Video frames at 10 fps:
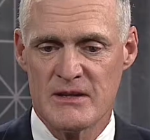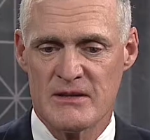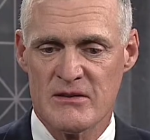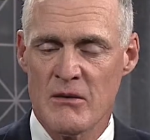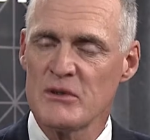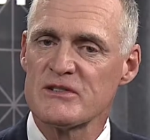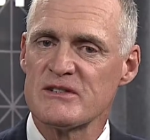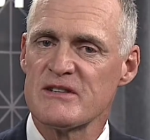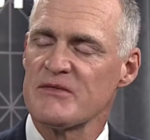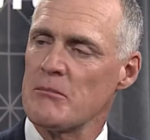it's almost
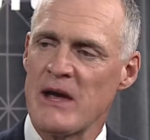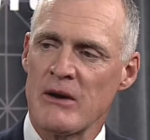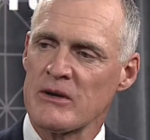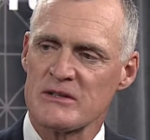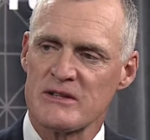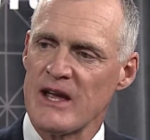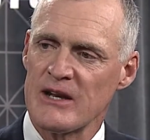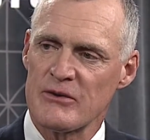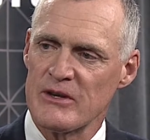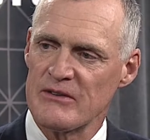as if the barriers to
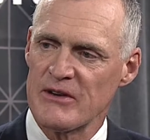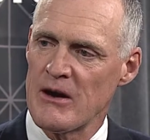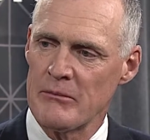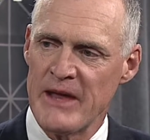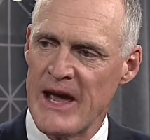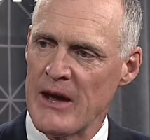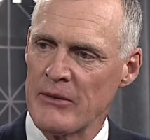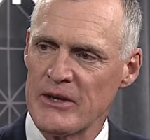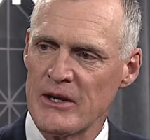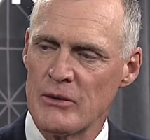entry have come
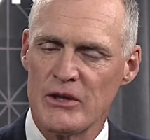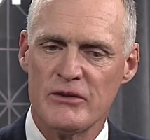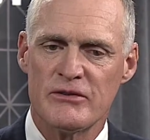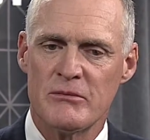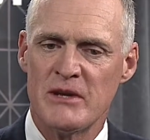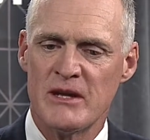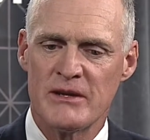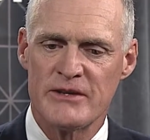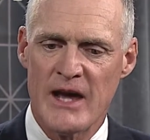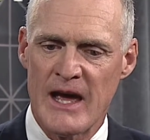down. It used to be
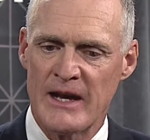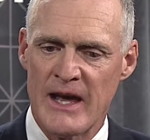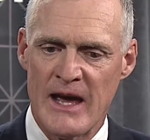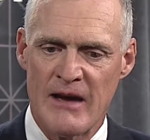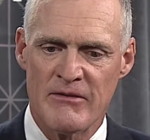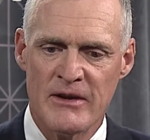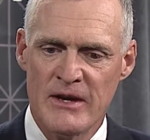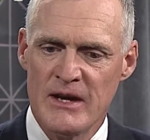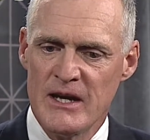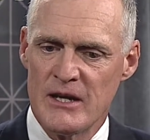that you had to have,
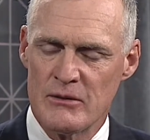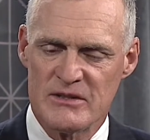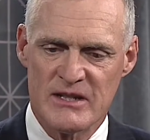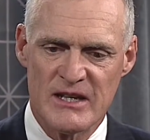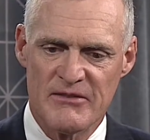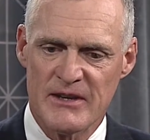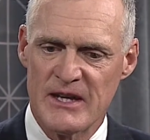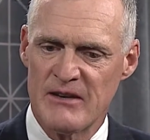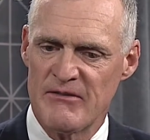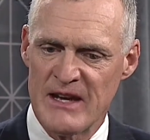a
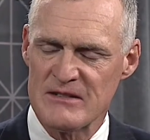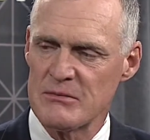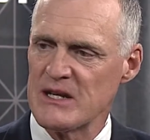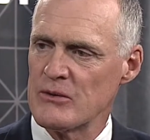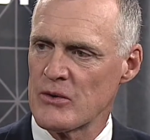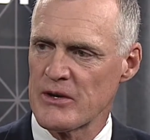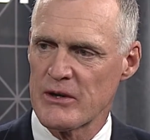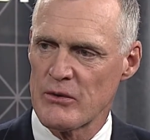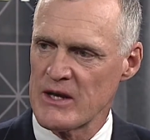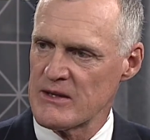significant investment in order to
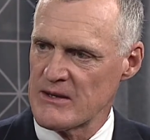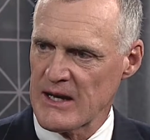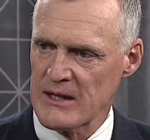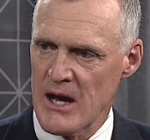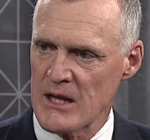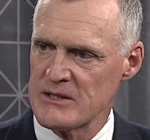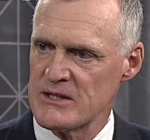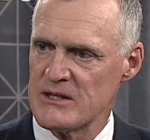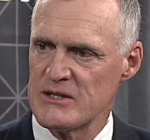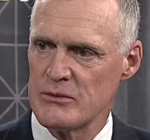create the
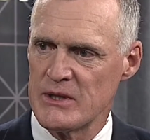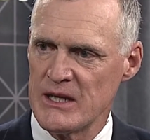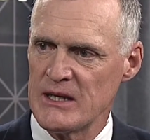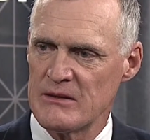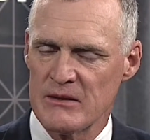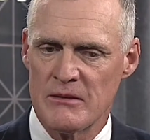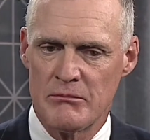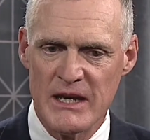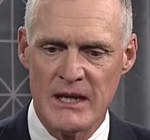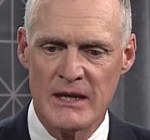technology that you would need to
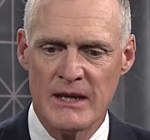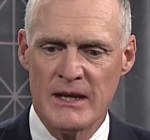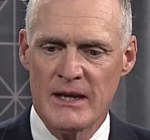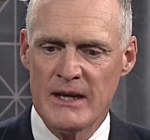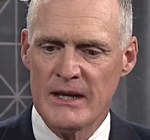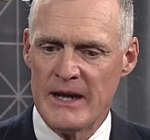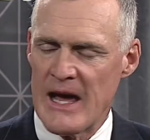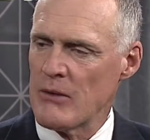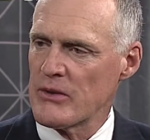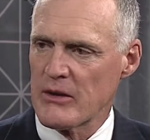compete.
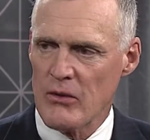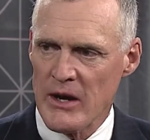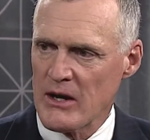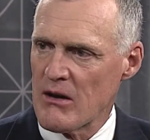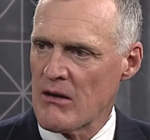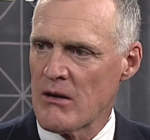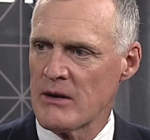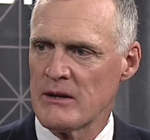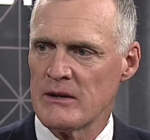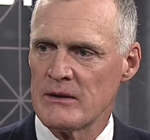Now with a credit card
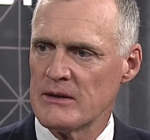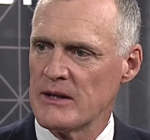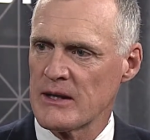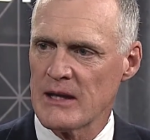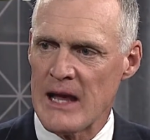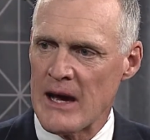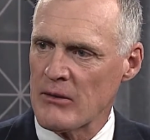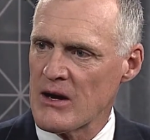and a cloud